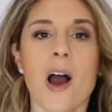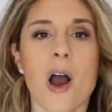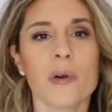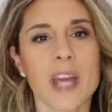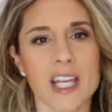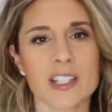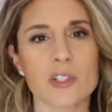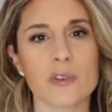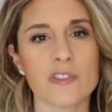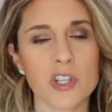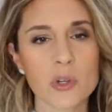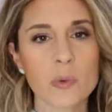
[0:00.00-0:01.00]
Okay, so if
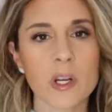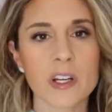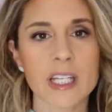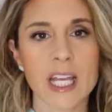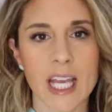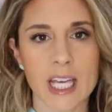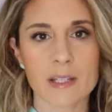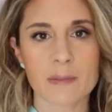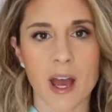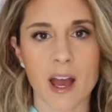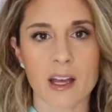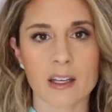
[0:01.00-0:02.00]
you're wearing a
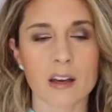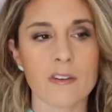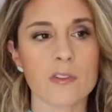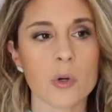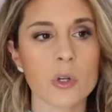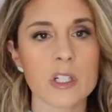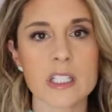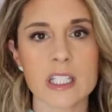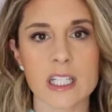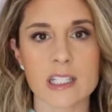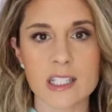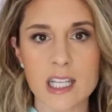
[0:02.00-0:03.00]
handbag, of course,
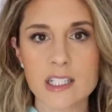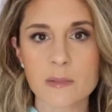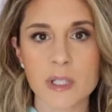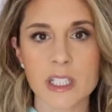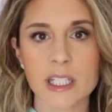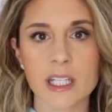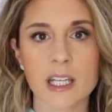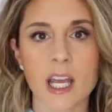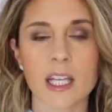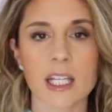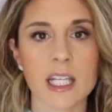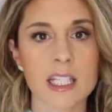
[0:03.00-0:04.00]
accessibility
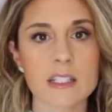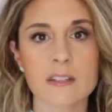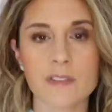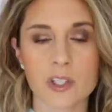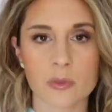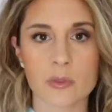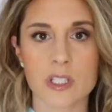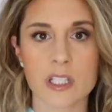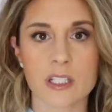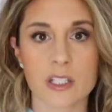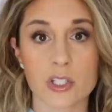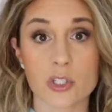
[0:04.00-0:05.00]
and ease of use
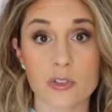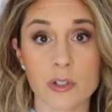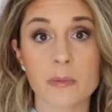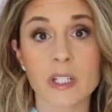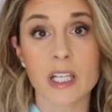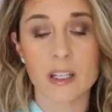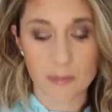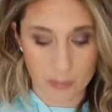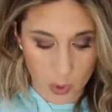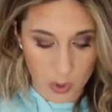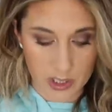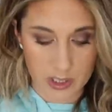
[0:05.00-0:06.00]
is extremely
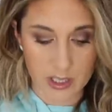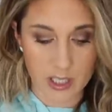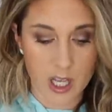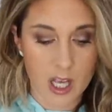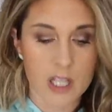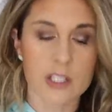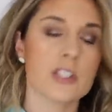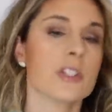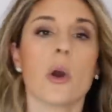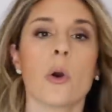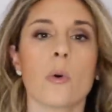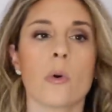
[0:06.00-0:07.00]
important.
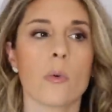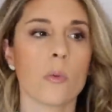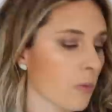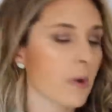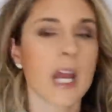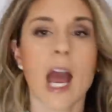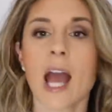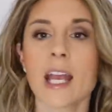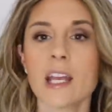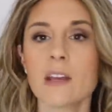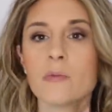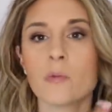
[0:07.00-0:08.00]
So when I
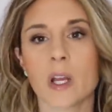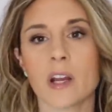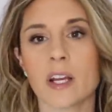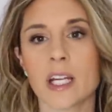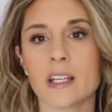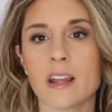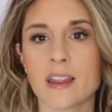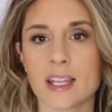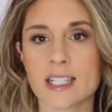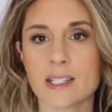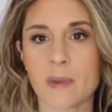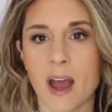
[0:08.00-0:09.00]
am wearing
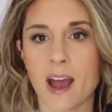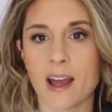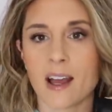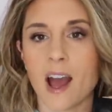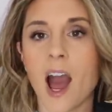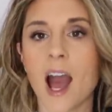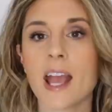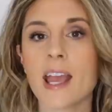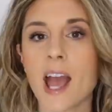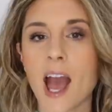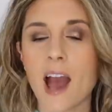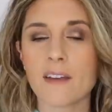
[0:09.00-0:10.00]
this bag, I
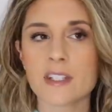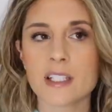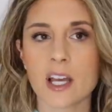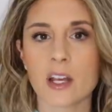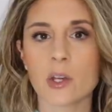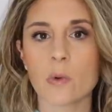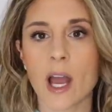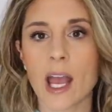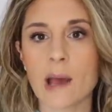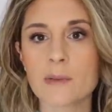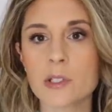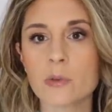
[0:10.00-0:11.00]
have to tell you, I
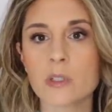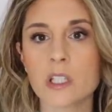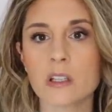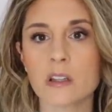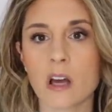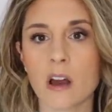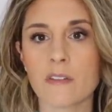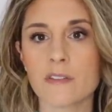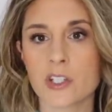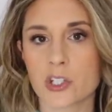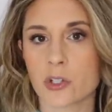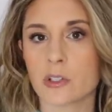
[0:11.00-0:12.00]
absolutely love
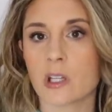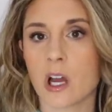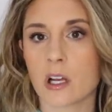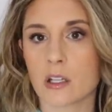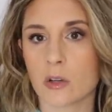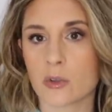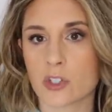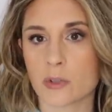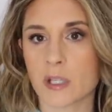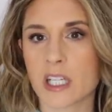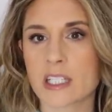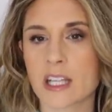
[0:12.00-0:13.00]
the turn lock closure
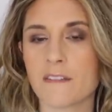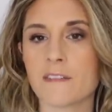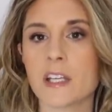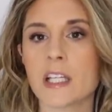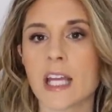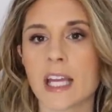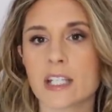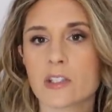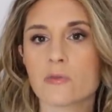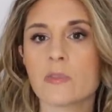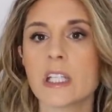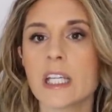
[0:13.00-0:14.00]
because I feel like it's
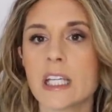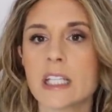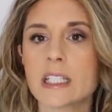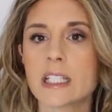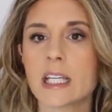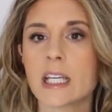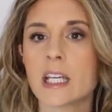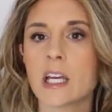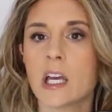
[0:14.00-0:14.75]
really easy